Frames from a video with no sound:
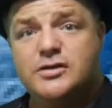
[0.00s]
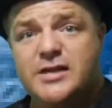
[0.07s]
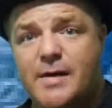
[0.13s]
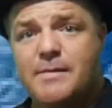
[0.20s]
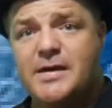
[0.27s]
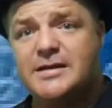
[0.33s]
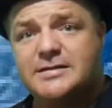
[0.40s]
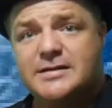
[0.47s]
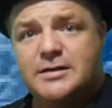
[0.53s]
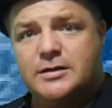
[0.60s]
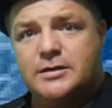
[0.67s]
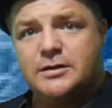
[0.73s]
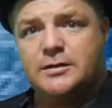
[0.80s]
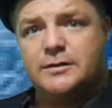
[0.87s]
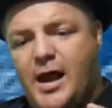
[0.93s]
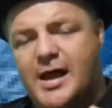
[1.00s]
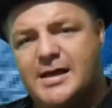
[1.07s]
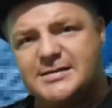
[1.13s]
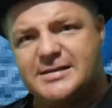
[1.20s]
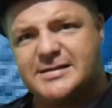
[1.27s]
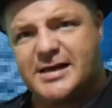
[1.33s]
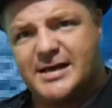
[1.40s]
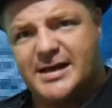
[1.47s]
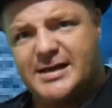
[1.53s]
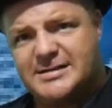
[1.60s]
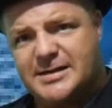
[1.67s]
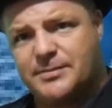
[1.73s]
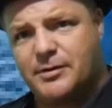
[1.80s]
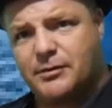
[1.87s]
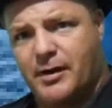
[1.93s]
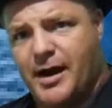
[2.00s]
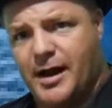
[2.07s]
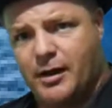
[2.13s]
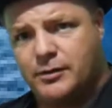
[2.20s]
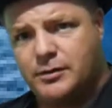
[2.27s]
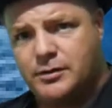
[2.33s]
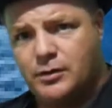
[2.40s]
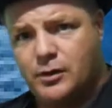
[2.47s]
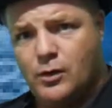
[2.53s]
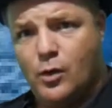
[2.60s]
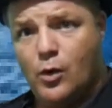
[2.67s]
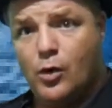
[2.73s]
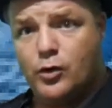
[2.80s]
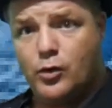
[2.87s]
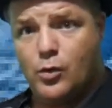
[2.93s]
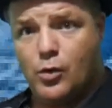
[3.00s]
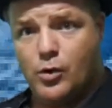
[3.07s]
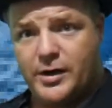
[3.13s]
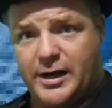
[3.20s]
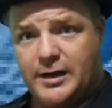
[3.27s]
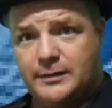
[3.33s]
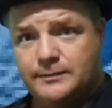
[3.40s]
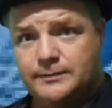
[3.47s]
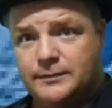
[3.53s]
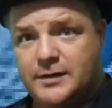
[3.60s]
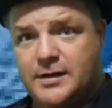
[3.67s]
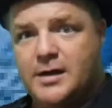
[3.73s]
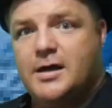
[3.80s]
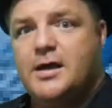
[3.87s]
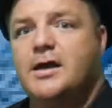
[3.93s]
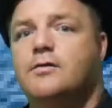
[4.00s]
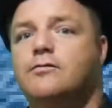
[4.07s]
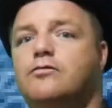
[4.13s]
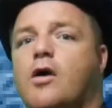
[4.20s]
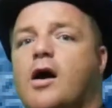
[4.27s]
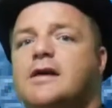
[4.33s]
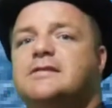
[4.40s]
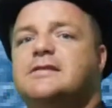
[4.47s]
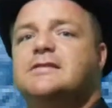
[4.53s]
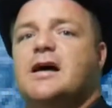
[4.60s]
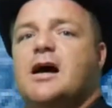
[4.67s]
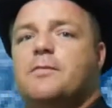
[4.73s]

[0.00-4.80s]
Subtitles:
That means as the sun heats up the ground, or the water, it rises